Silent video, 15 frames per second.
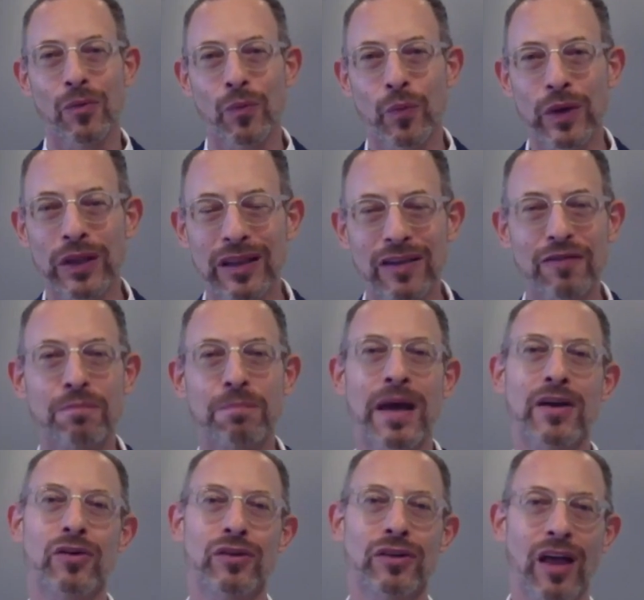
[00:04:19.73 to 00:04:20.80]
We live
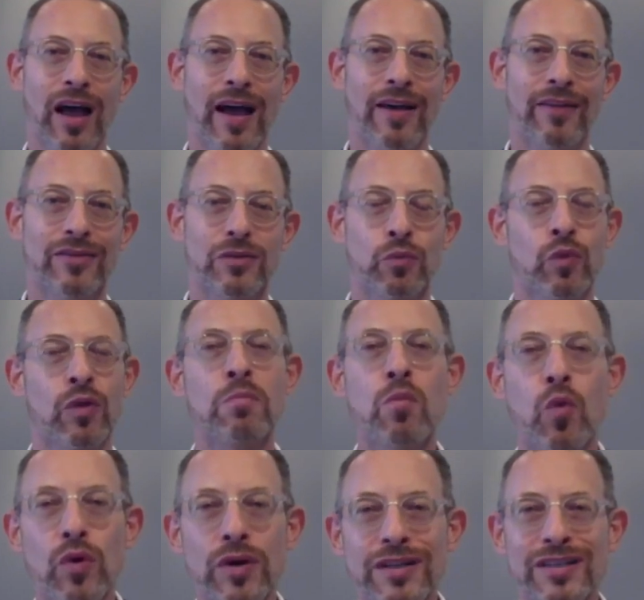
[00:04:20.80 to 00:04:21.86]
better lives. We're
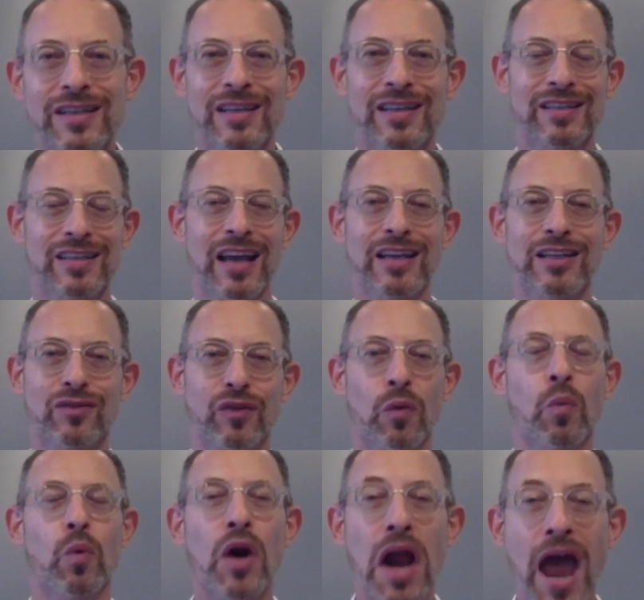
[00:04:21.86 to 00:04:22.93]
more successful.
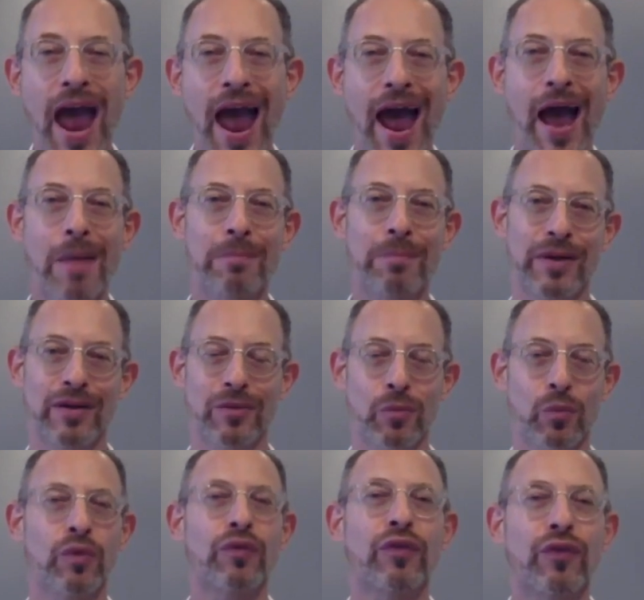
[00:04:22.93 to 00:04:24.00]
We're happier.
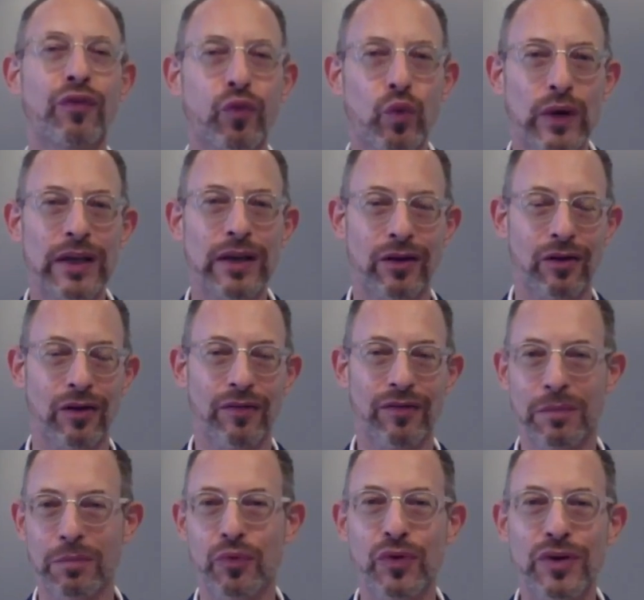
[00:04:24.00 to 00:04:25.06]
We're freer of the
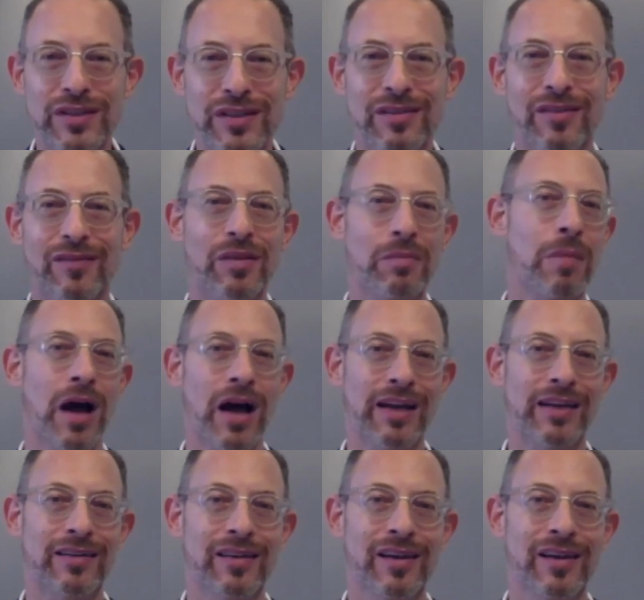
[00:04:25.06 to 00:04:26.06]
prison of the mind.